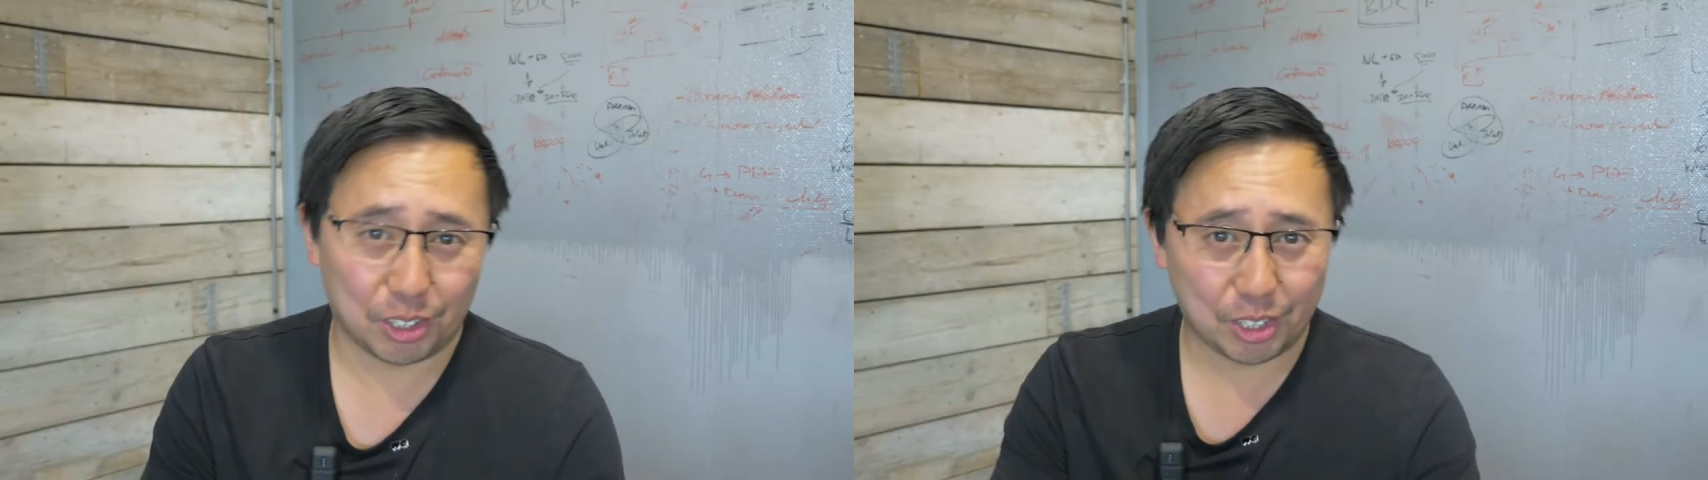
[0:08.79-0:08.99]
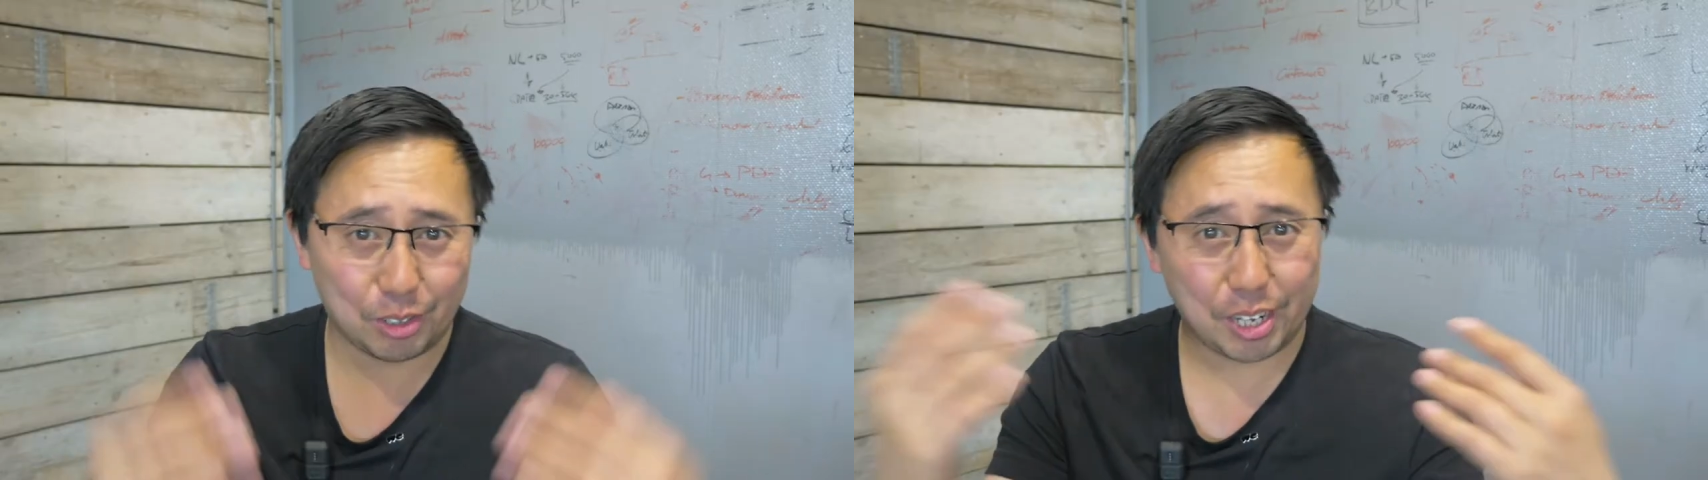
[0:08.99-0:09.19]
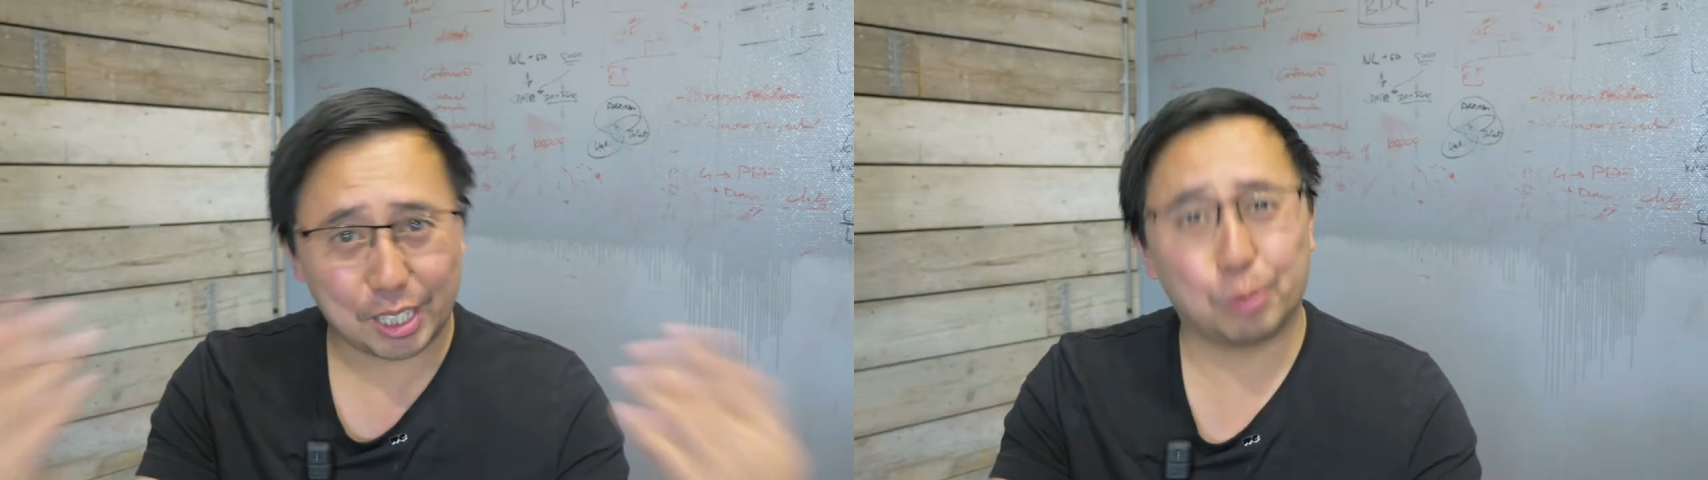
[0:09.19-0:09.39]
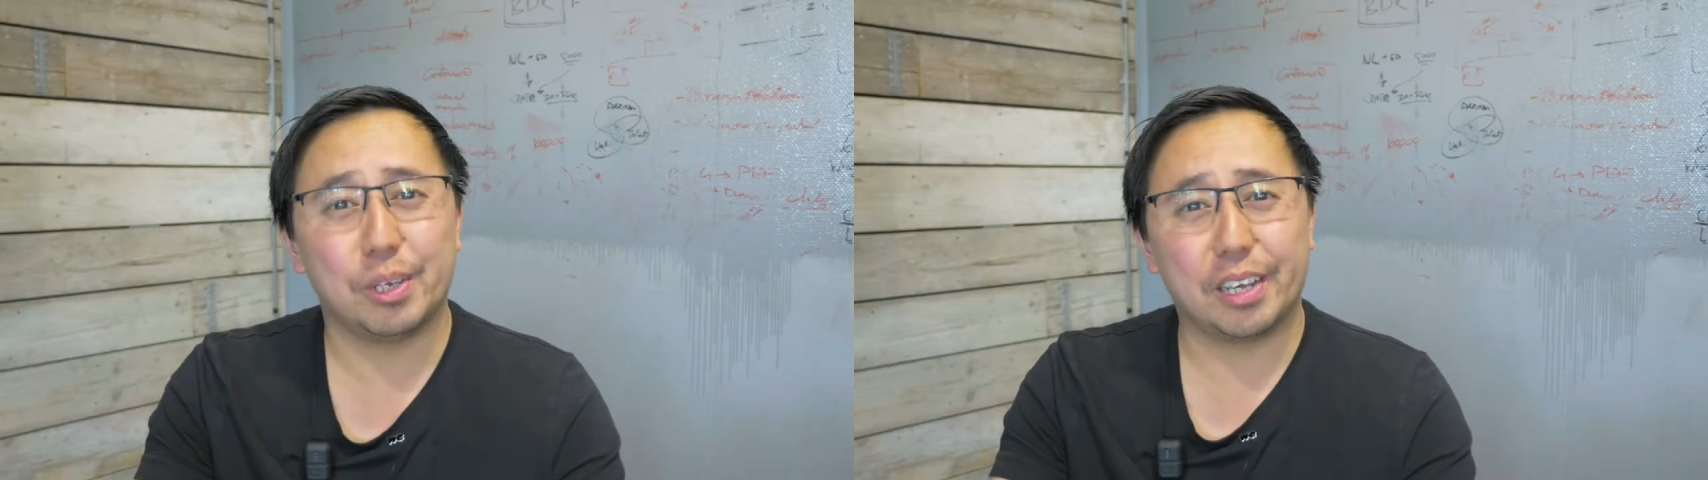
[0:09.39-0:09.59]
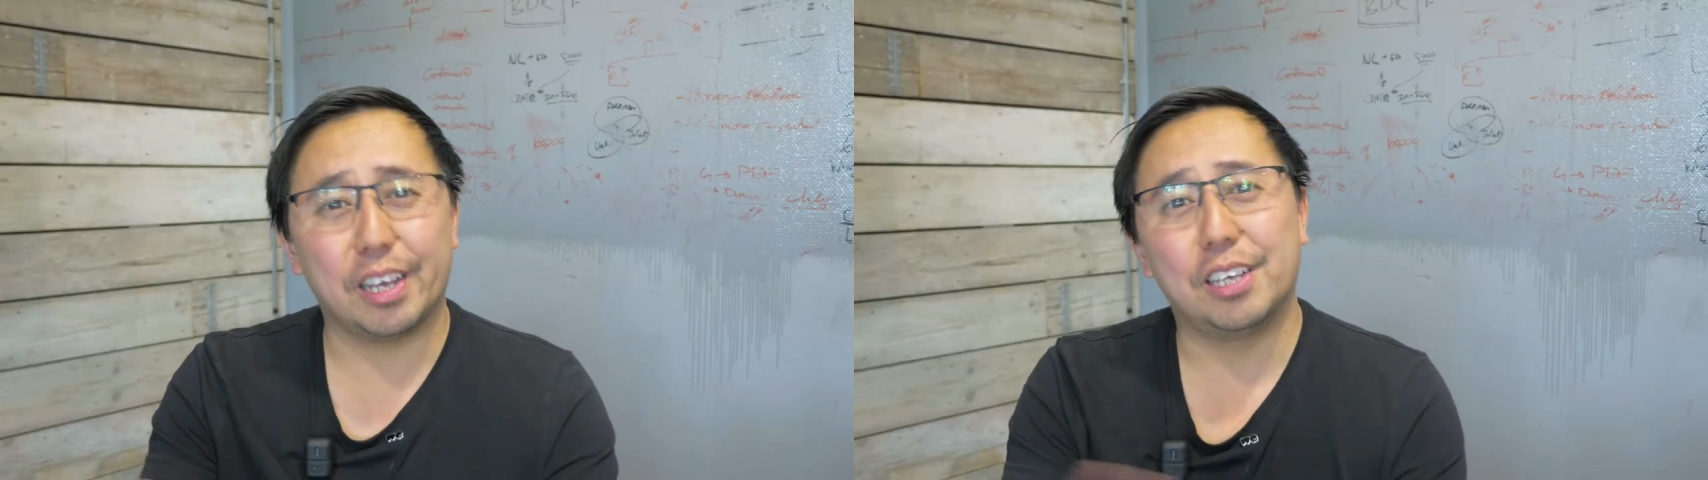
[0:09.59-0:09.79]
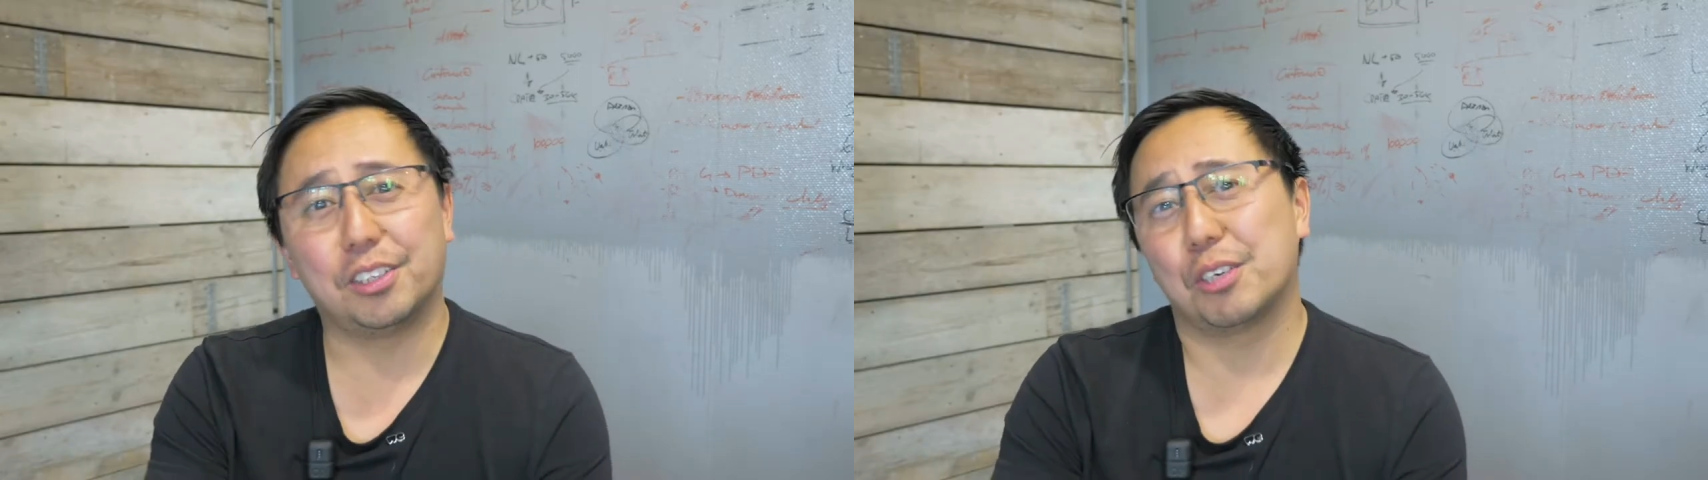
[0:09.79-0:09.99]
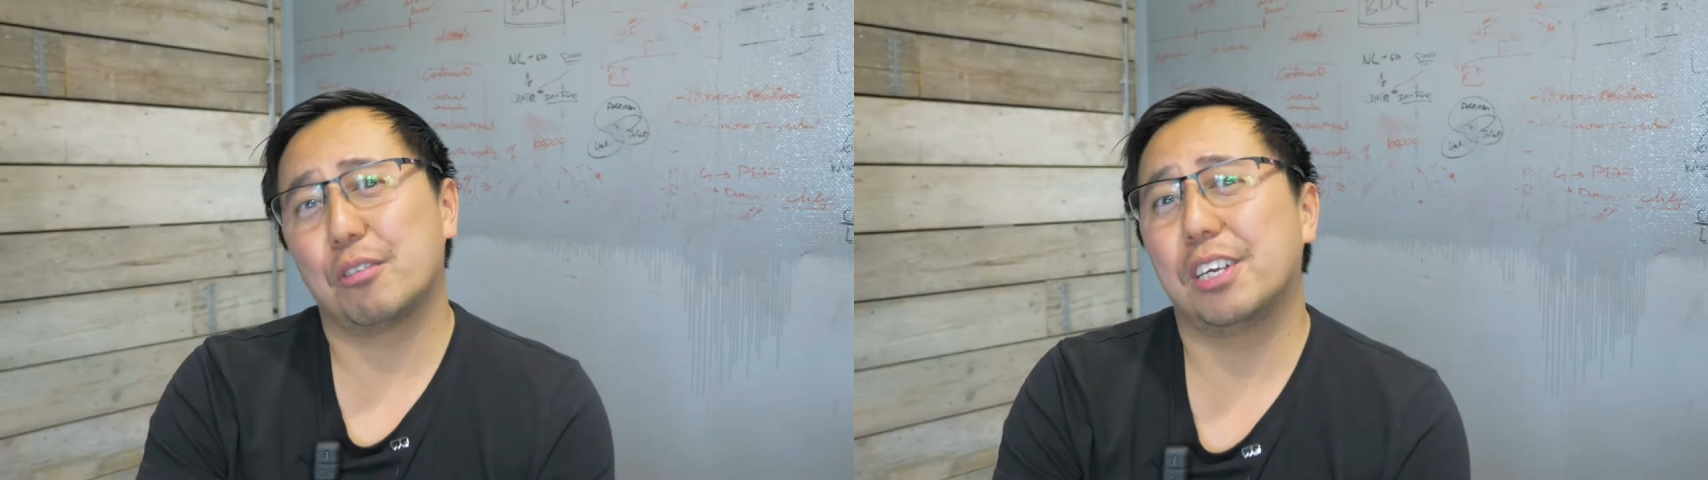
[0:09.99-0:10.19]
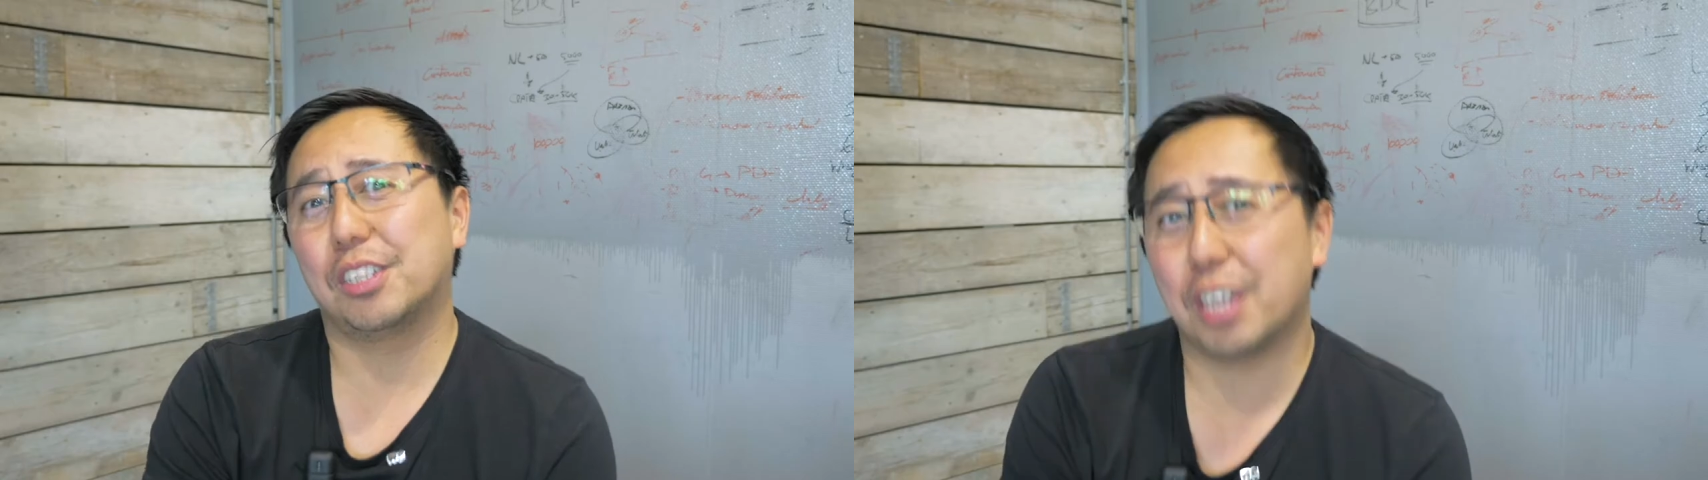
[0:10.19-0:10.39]
So next week is the
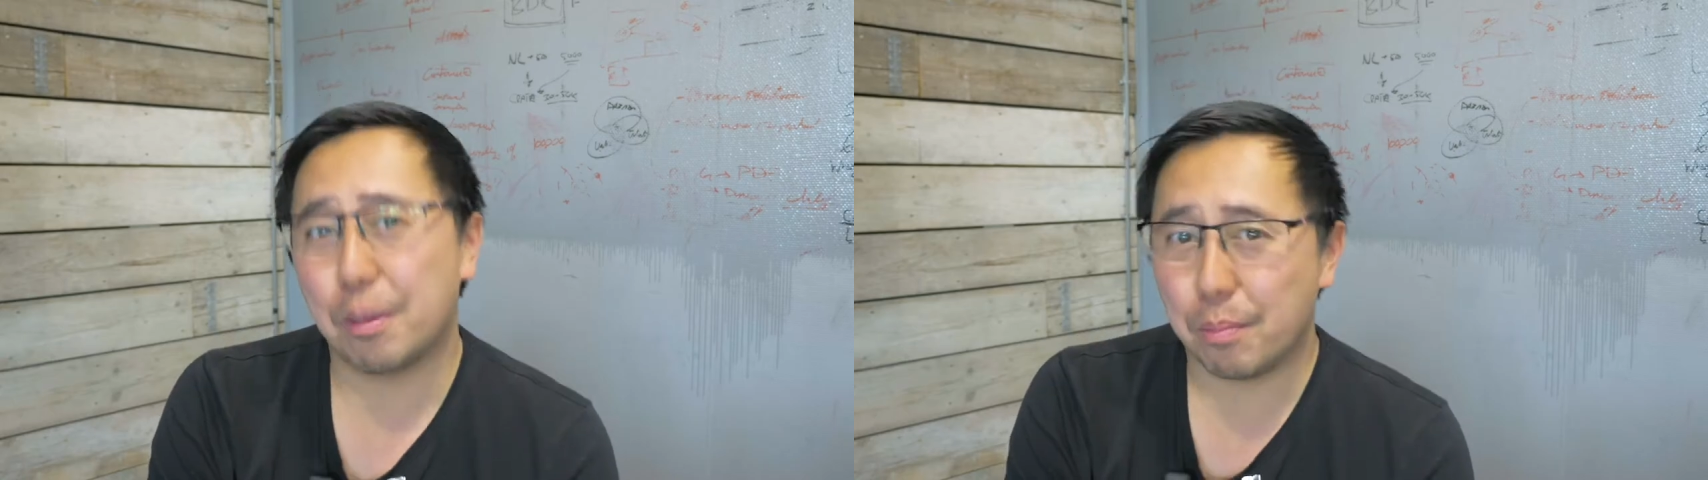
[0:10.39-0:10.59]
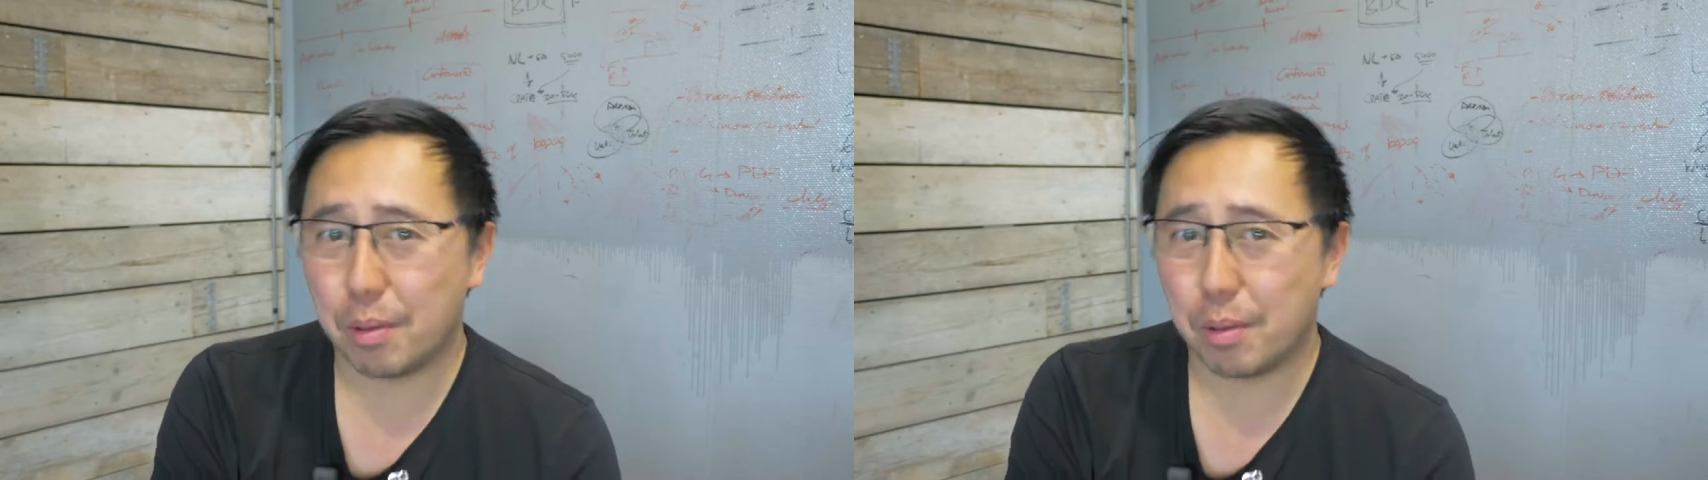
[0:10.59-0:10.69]
Great Escape